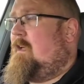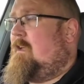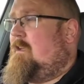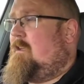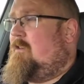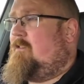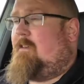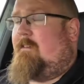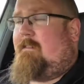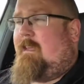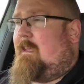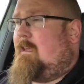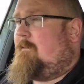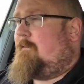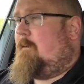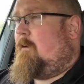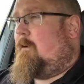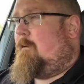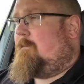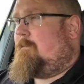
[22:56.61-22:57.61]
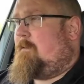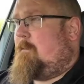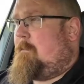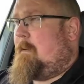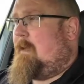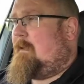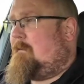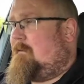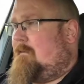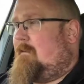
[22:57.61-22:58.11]
you just take your foot off the
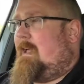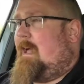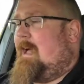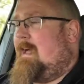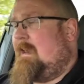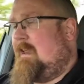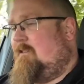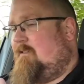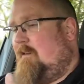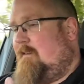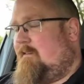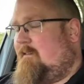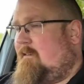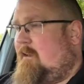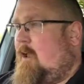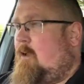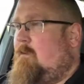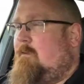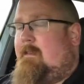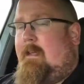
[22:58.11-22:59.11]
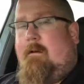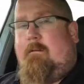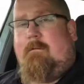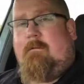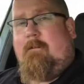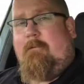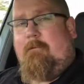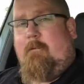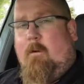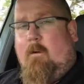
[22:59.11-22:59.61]
pedal and it just slows down
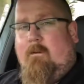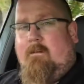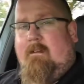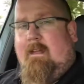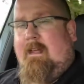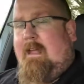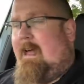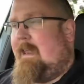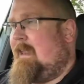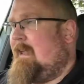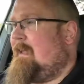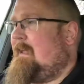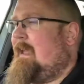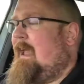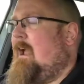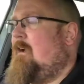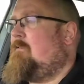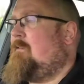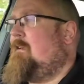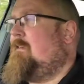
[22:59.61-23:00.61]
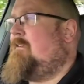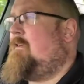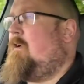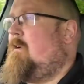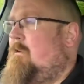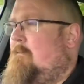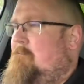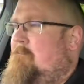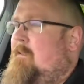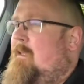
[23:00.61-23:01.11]
to 40 and then carries
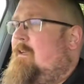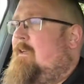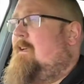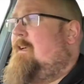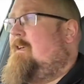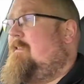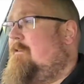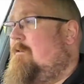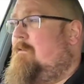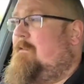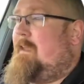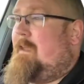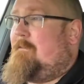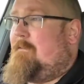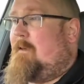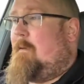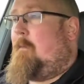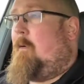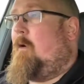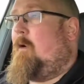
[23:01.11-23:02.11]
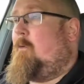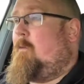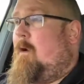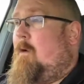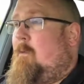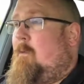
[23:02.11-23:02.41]
on. There was even a point where I